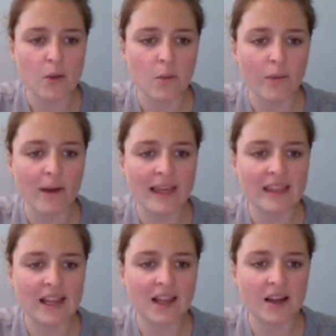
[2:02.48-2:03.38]
where
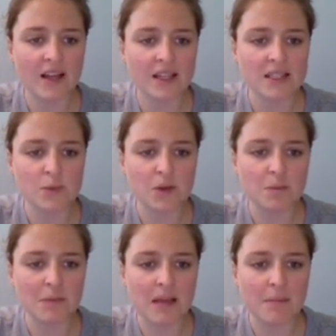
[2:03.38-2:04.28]
the lines would
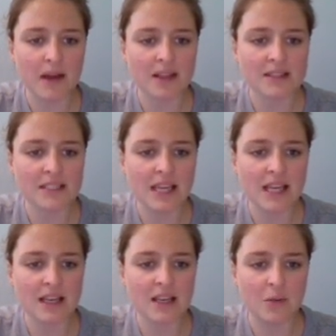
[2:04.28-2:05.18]
be by
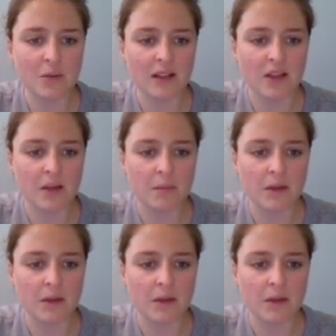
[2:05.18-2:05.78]
continuing them